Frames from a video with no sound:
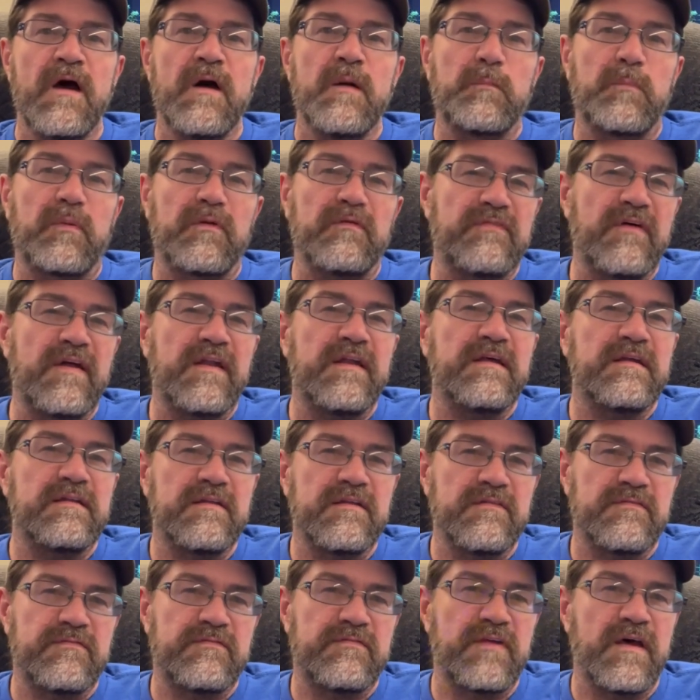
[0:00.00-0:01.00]

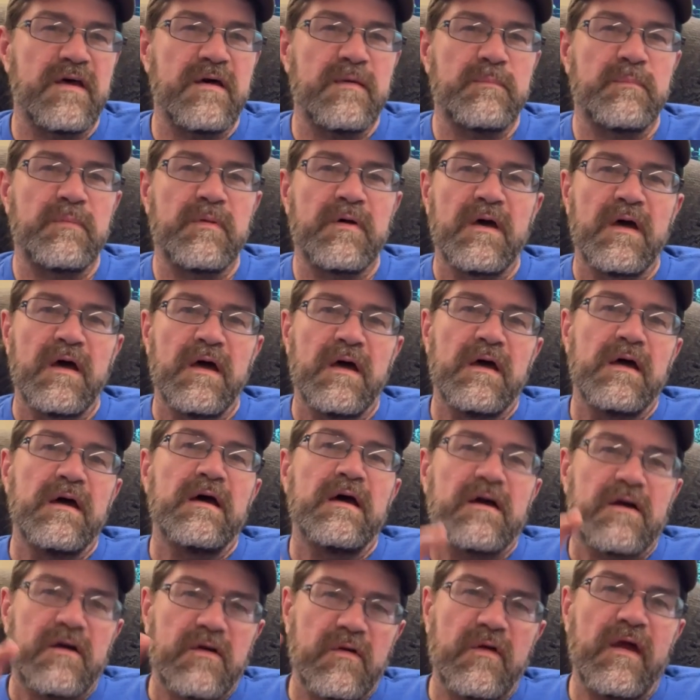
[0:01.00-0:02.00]
Preventative tip:
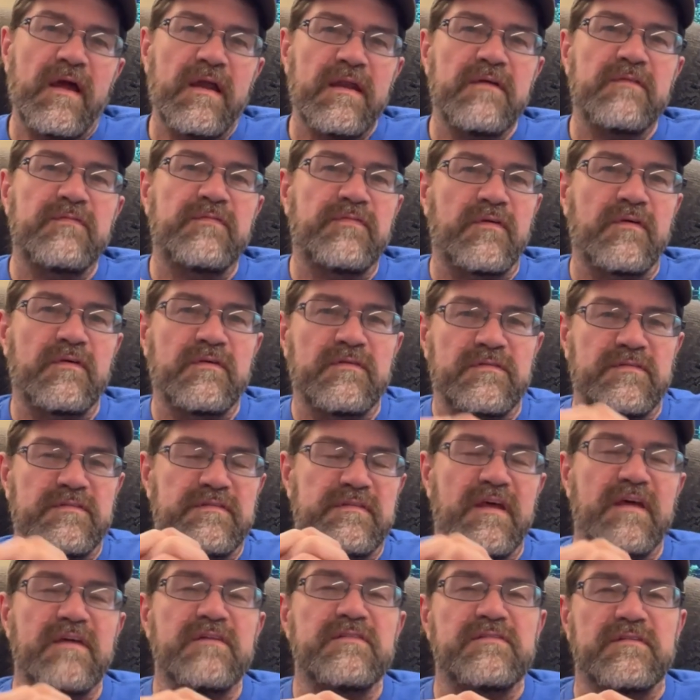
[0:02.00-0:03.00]
create a
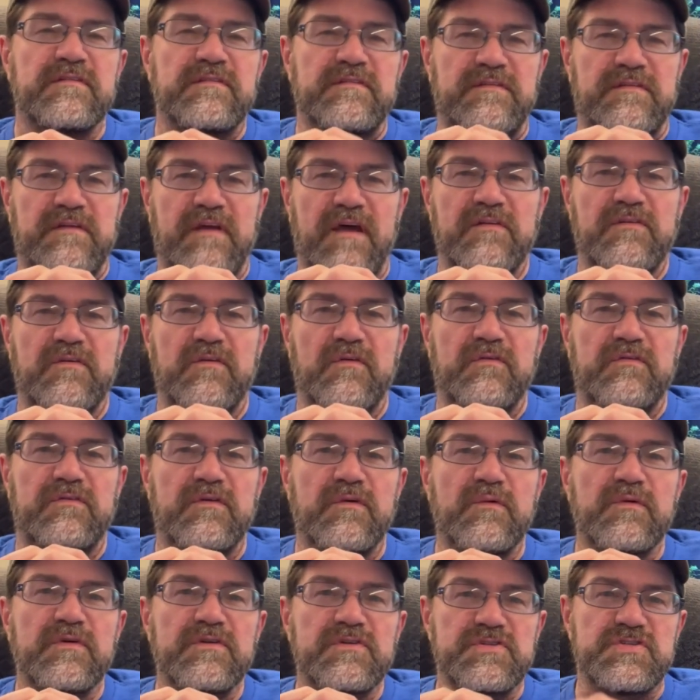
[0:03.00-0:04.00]
fertilization schedule
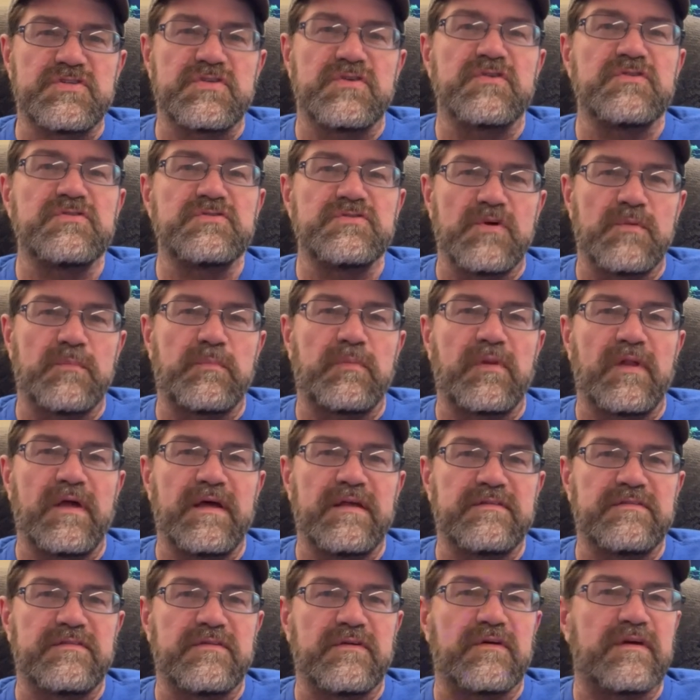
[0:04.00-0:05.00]
to ensure your
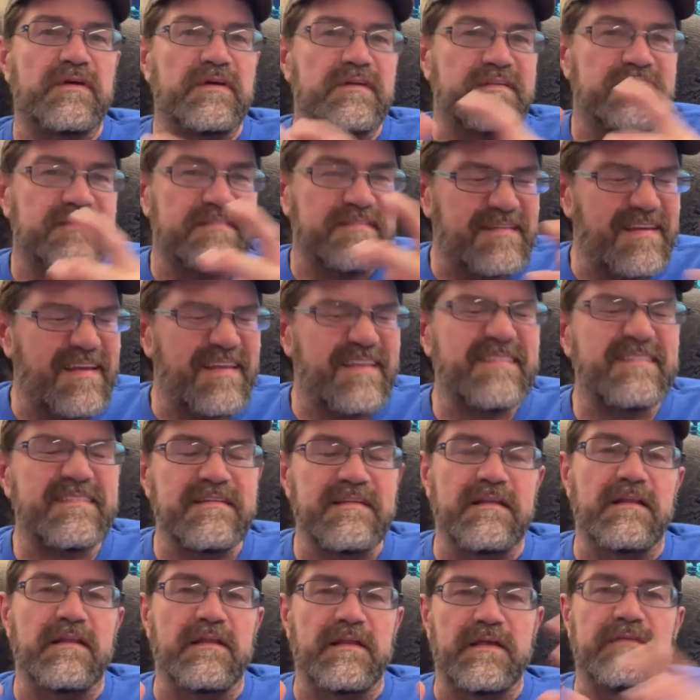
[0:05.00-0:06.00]
plants are
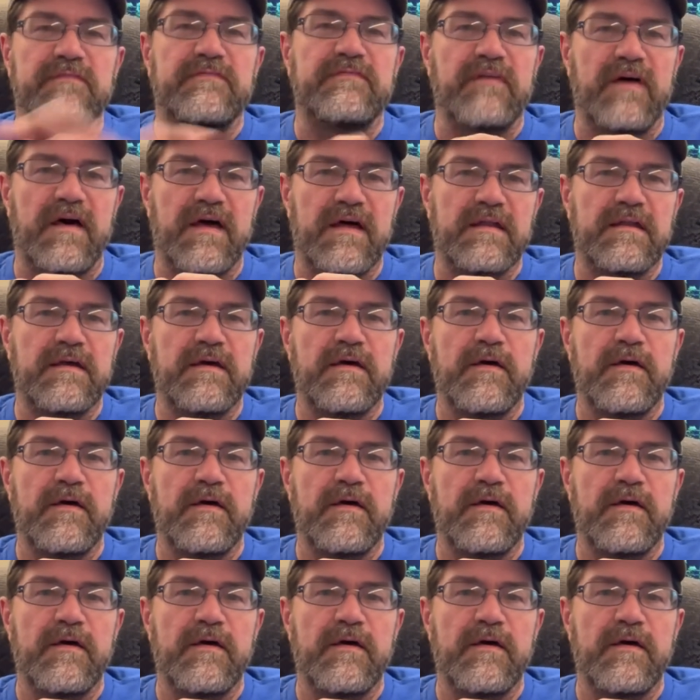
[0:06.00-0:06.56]
consistently fed.